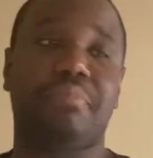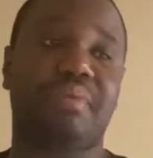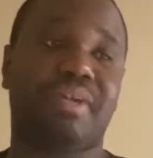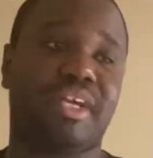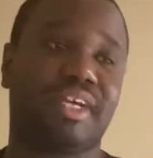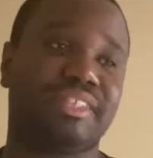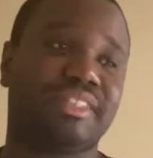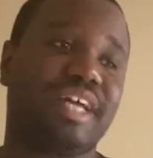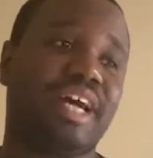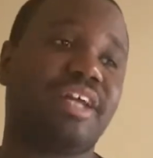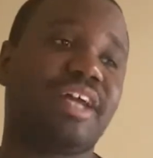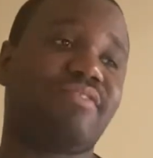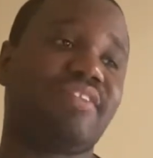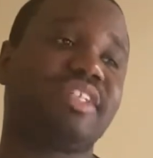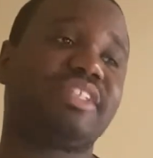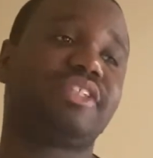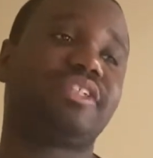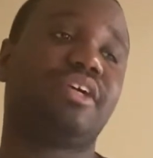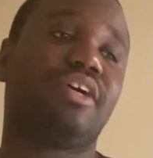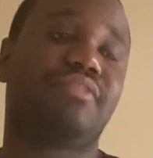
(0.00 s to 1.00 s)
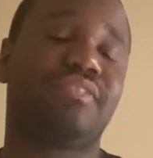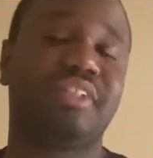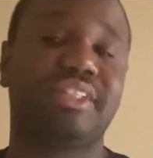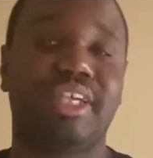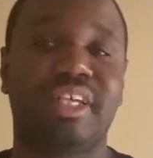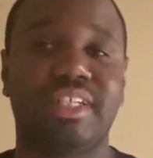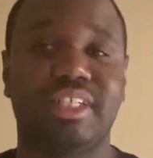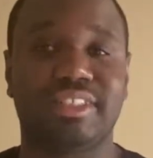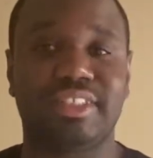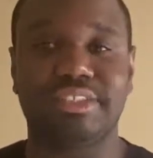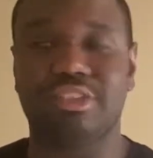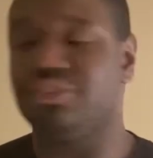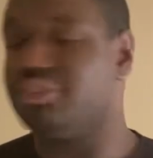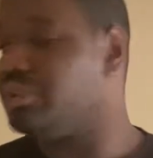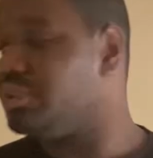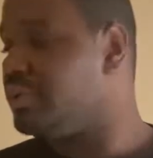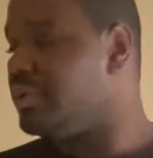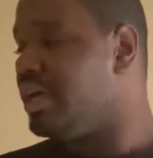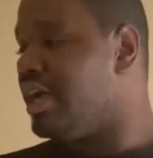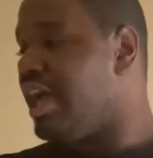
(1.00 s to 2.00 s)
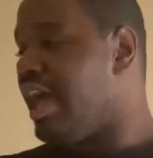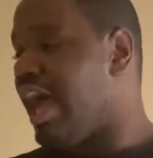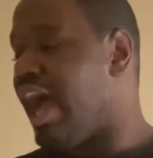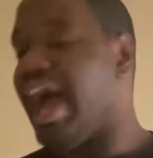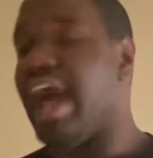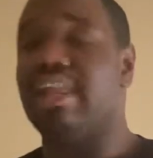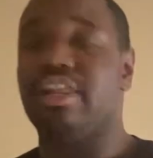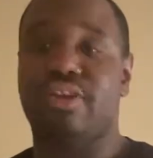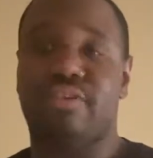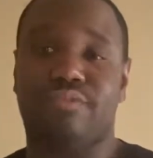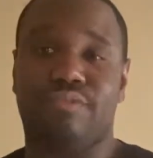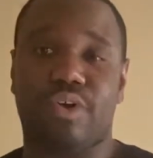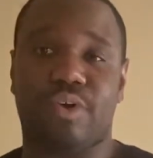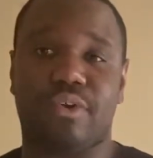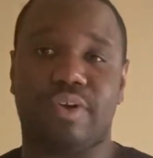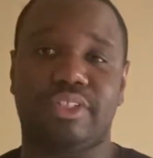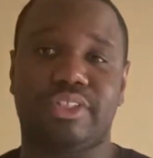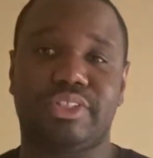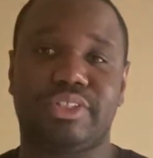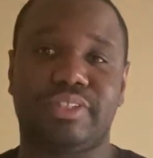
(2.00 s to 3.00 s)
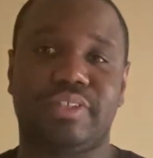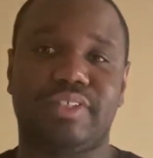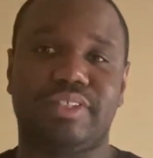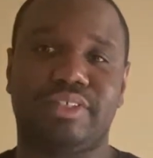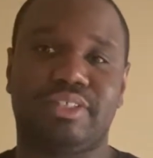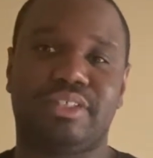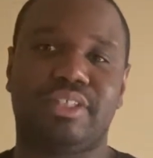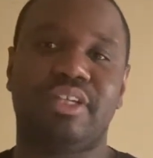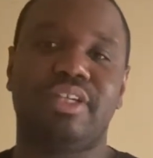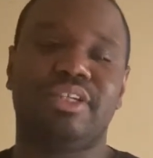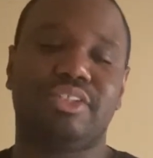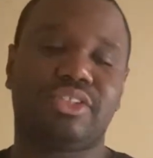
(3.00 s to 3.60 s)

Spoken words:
because now that Rent-A-Girlfriend getting a season 2, I look forward to it.